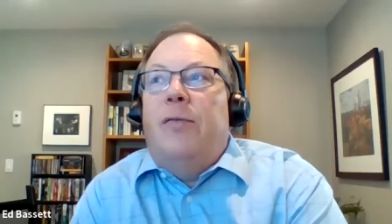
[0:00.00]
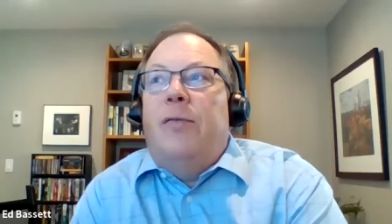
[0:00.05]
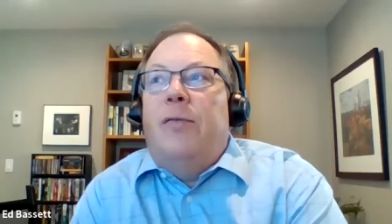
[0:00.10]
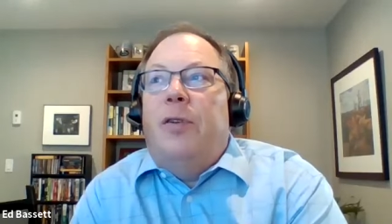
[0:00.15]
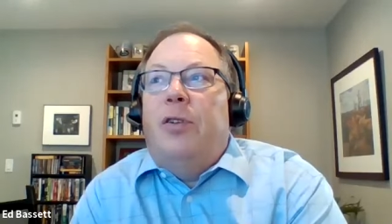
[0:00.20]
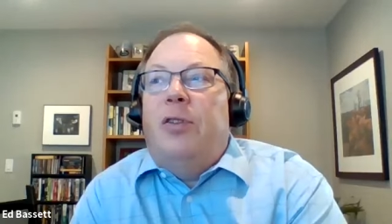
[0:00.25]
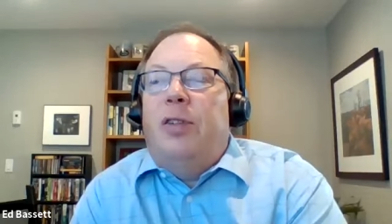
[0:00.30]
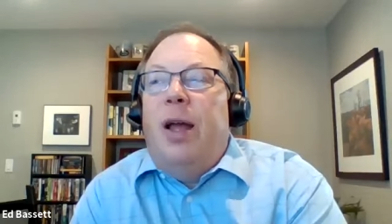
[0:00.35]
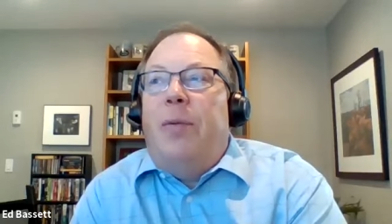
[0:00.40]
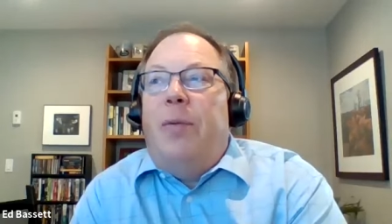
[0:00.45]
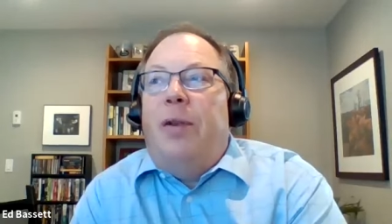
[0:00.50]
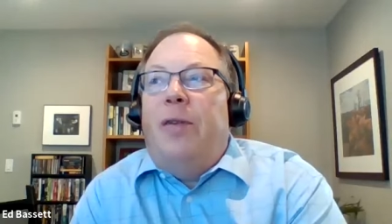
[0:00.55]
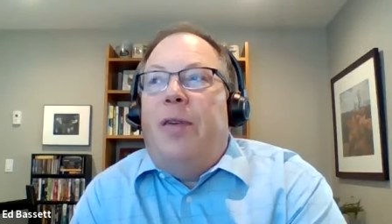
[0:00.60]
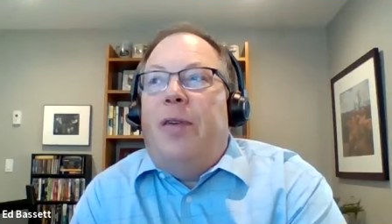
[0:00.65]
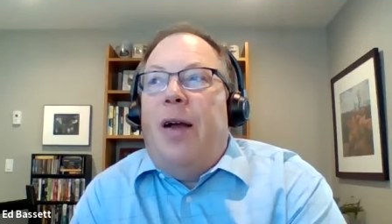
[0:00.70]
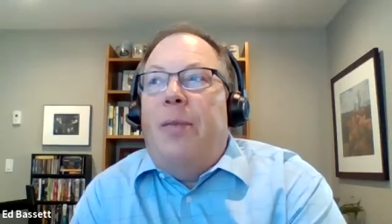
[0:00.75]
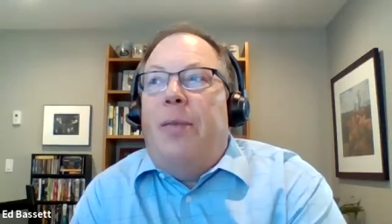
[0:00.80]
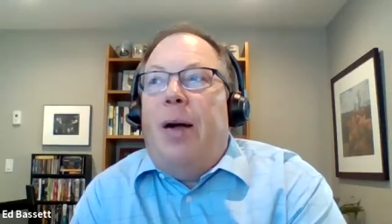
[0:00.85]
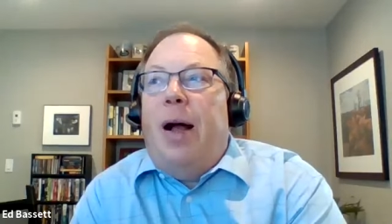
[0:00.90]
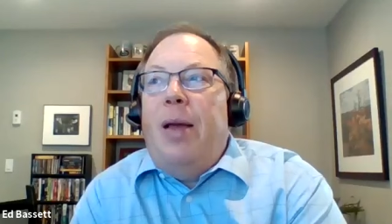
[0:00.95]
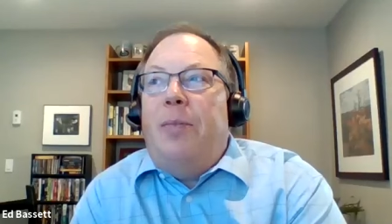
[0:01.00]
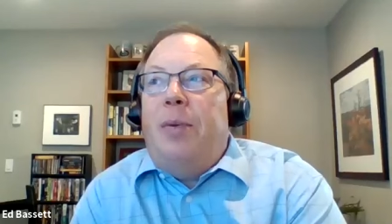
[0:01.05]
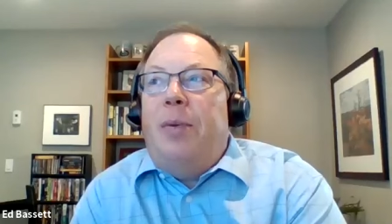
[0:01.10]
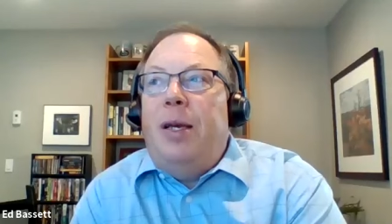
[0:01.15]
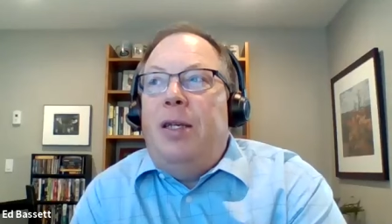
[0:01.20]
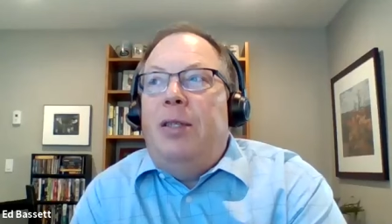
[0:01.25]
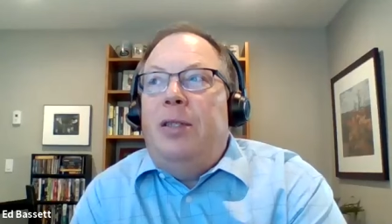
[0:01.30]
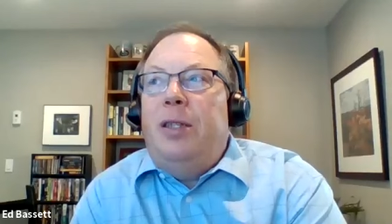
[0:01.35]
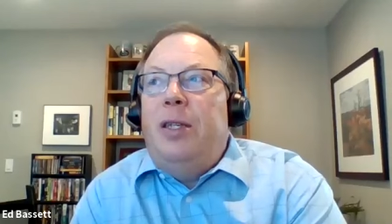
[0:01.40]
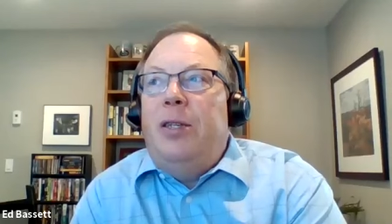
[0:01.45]
For example, if I buy
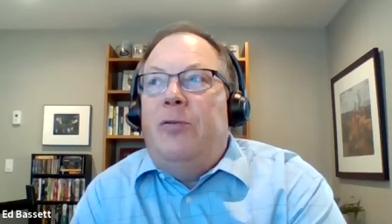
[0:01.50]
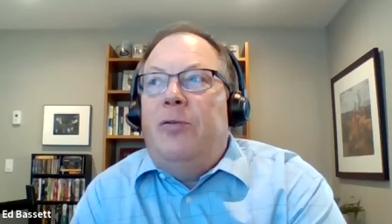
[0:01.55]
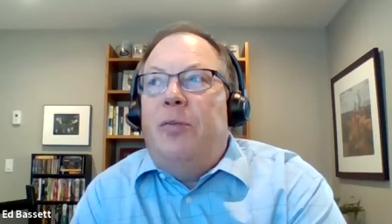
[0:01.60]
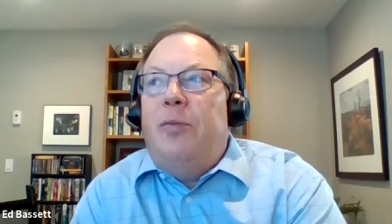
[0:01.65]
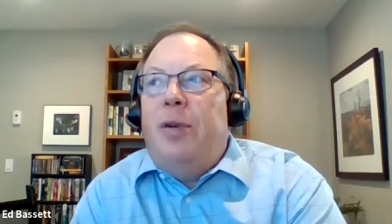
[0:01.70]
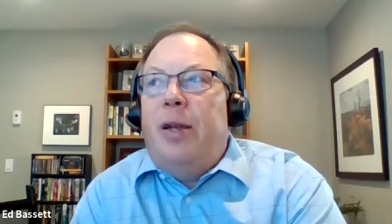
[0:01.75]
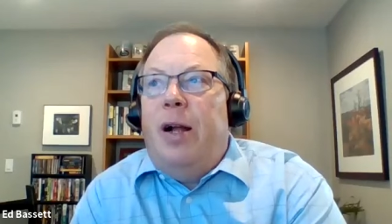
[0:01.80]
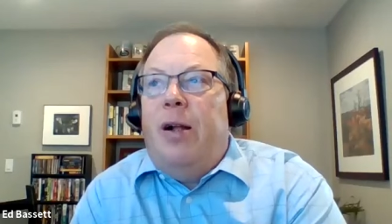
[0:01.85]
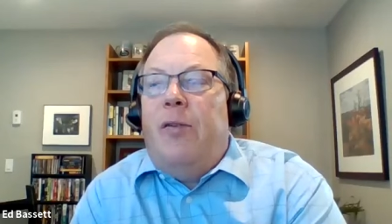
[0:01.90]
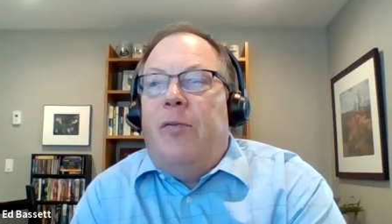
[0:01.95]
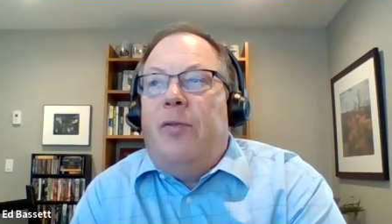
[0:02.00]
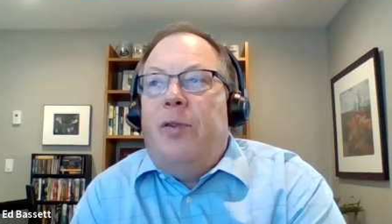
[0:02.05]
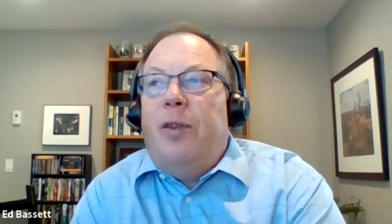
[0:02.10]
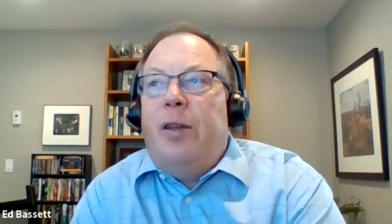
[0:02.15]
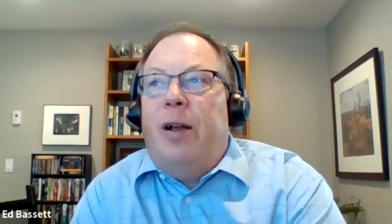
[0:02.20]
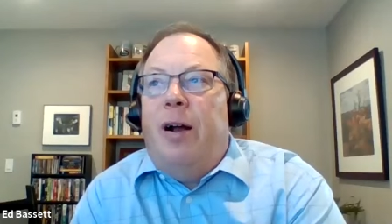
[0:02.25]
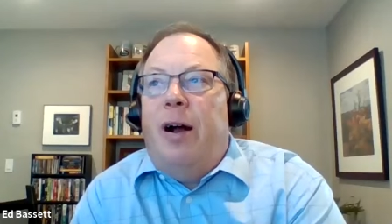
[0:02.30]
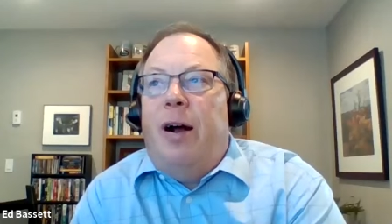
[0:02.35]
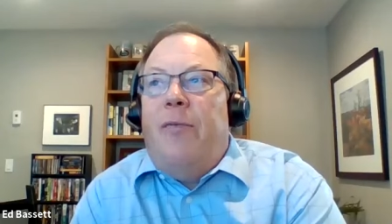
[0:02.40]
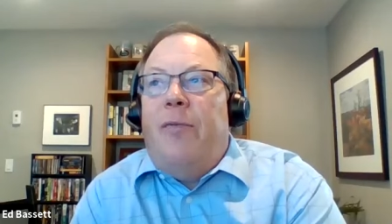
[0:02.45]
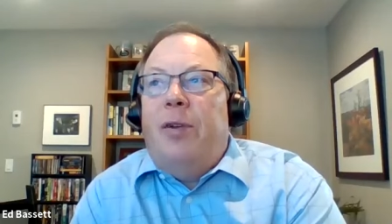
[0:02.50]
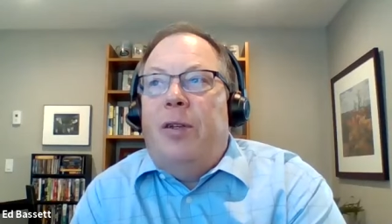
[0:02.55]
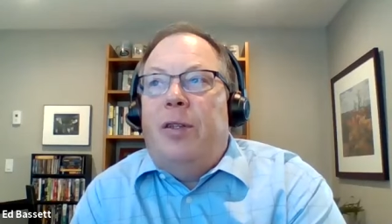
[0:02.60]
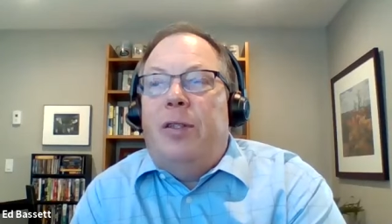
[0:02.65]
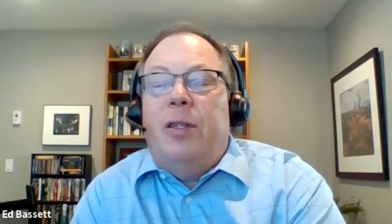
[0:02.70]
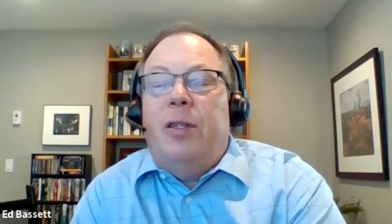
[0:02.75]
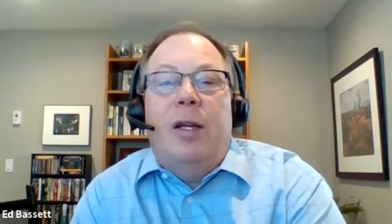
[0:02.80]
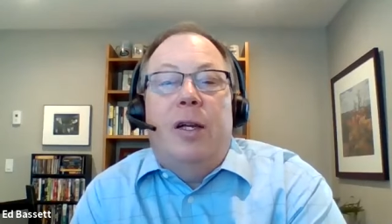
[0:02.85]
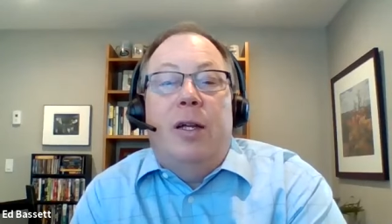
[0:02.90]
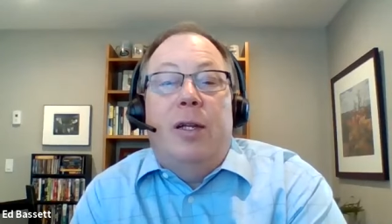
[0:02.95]
PCs from Dell for the
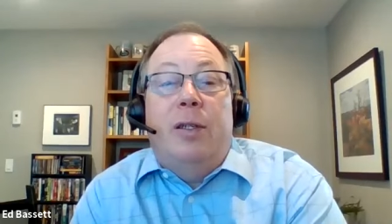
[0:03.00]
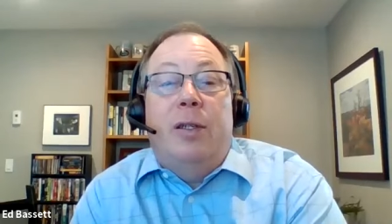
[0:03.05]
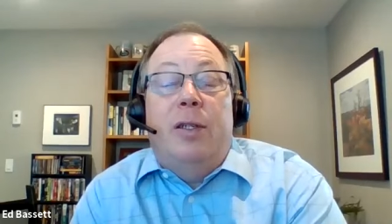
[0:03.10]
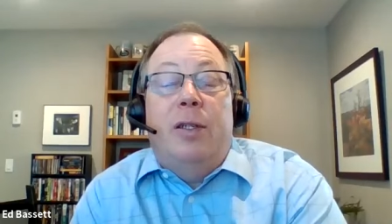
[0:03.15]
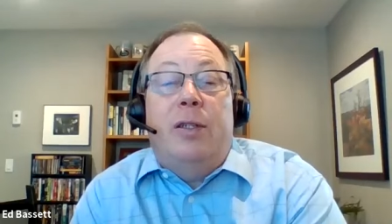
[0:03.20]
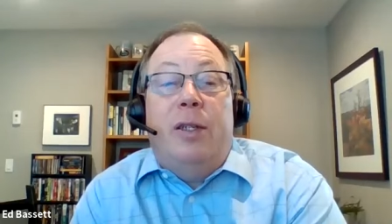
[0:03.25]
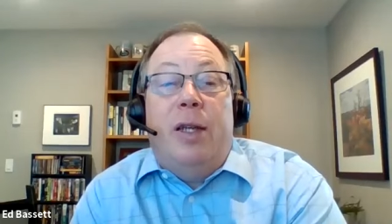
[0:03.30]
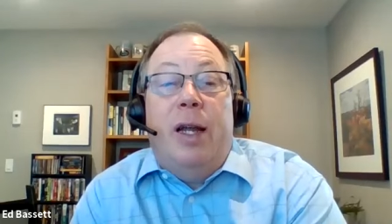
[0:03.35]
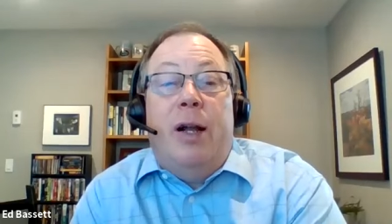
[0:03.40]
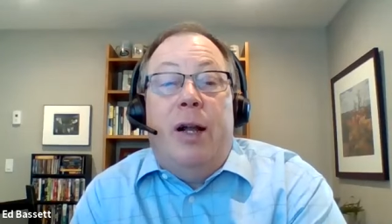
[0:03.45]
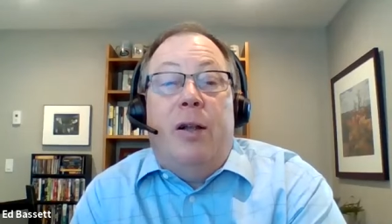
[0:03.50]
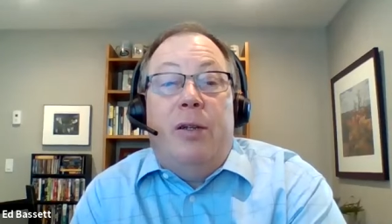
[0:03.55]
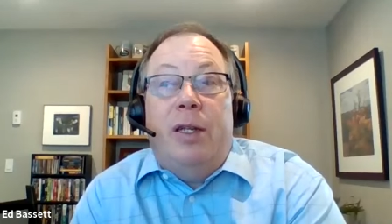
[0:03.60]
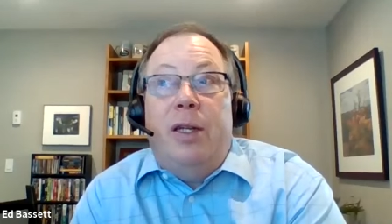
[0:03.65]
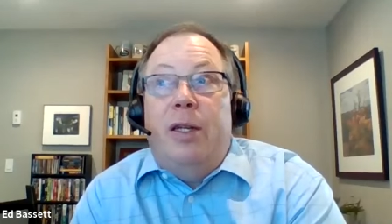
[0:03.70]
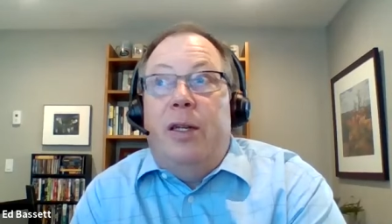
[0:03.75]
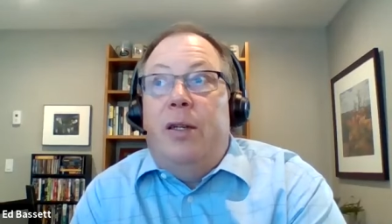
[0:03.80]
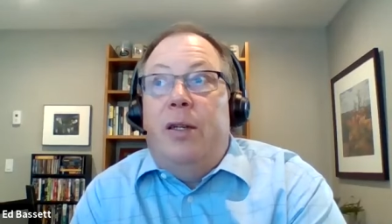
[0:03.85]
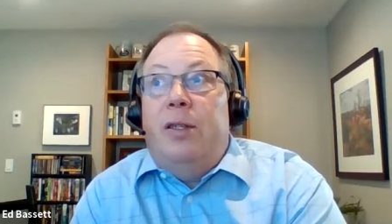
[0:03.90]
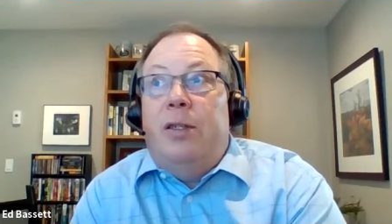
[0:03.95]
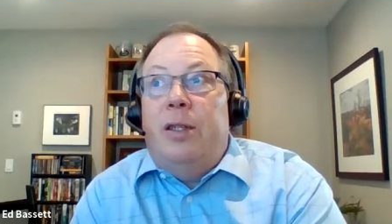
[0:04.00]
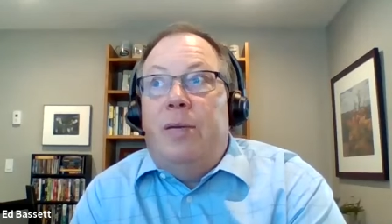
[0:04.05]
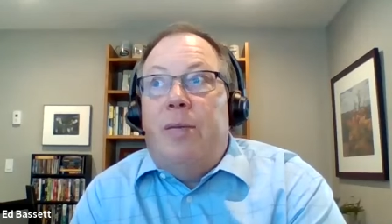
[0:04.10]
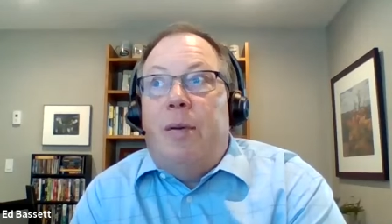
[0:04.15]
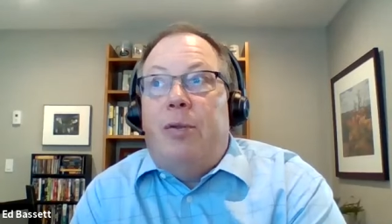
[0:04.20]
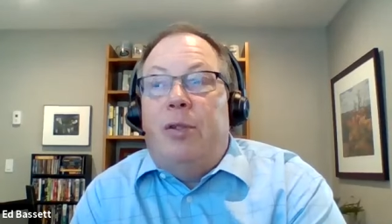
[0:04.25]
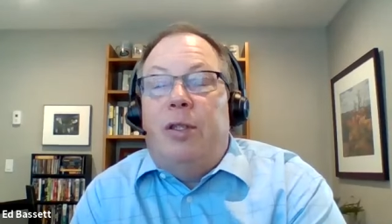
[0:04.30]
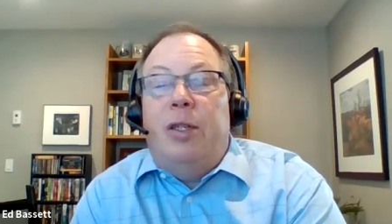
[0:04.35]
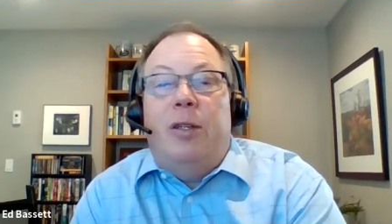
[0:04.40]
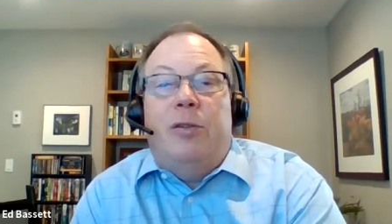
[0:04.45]
office, does Dell need
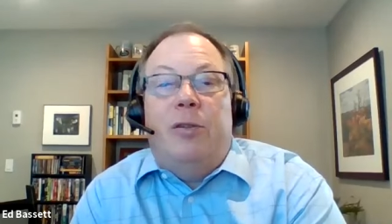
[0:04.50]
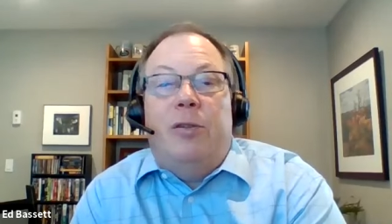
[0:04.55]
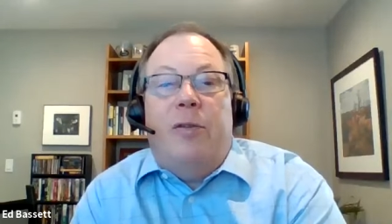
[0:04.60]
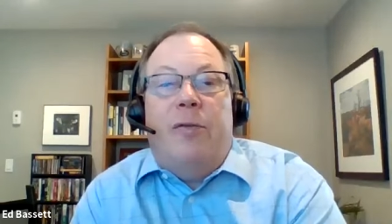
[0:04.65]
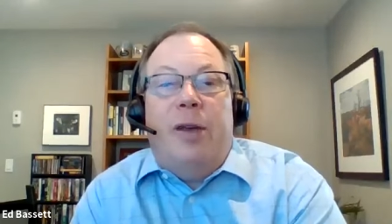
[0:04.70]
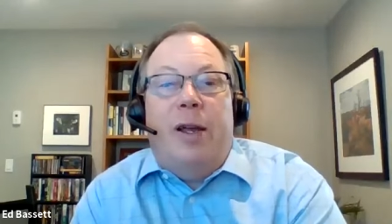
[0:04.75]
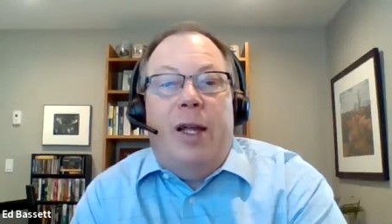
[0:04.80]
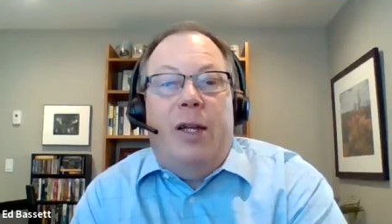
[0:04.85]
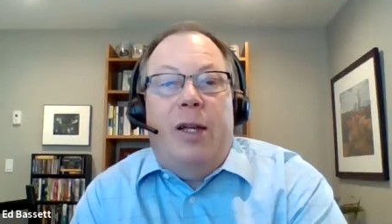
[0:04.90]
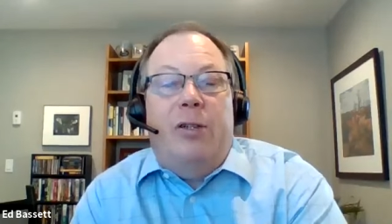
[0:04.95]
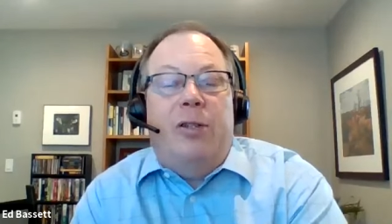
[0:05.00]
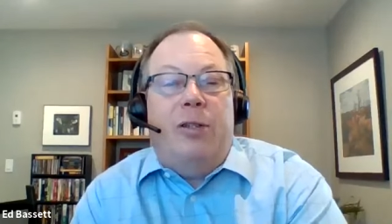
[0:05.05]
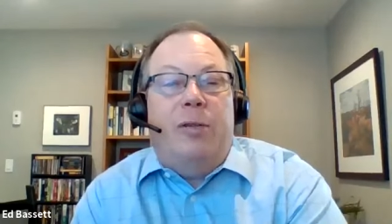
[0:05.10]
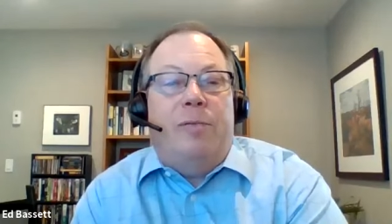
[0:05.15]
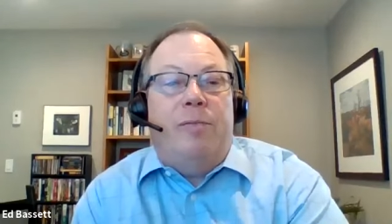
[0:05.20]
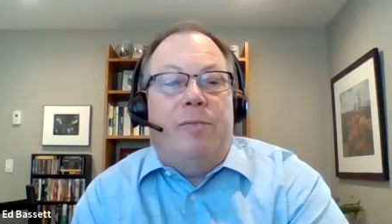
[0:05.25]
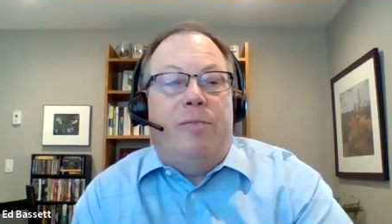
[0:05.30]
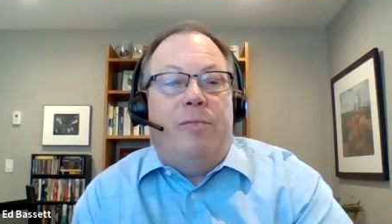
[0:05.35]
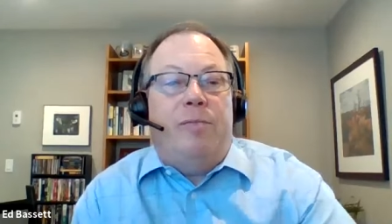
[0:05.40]
CMMC certification?